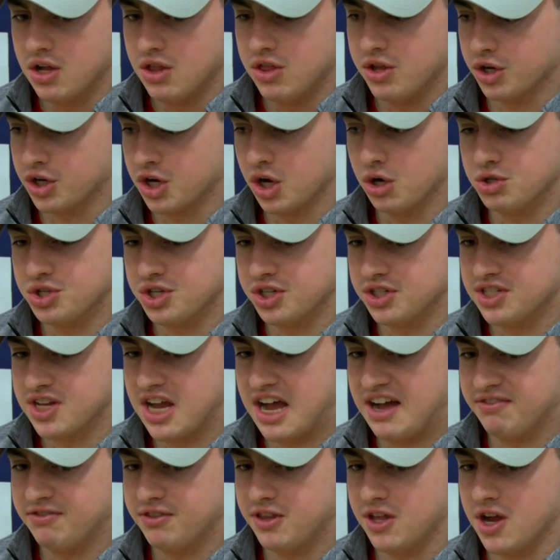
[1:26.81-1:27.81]
their coaching
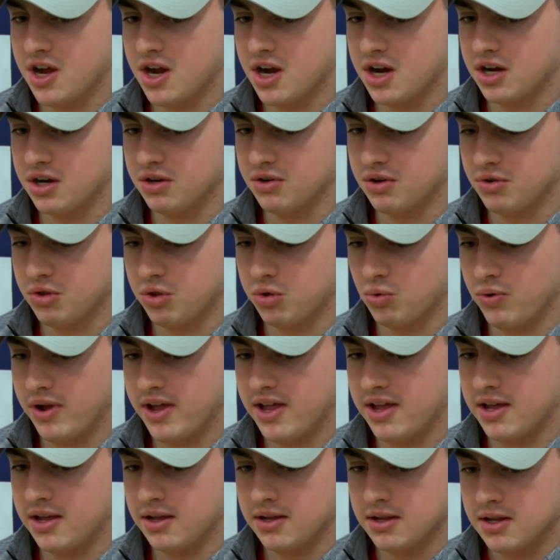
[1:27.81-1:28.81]
staff there and the
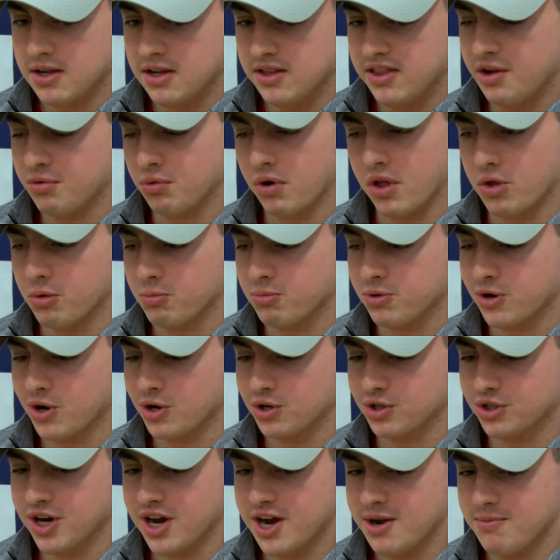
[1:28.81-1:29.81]
way they run their
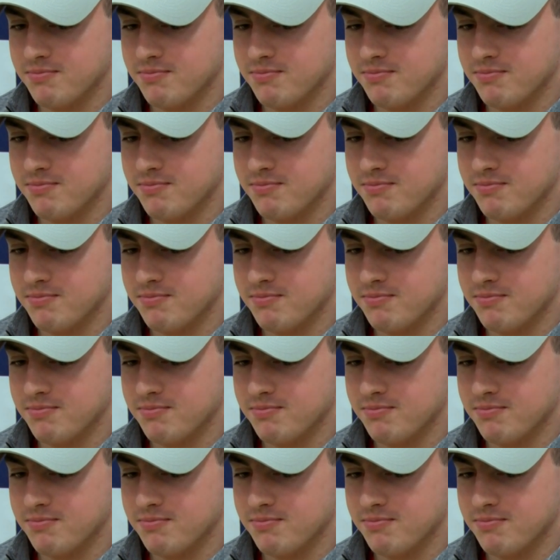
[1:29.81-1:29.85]
program.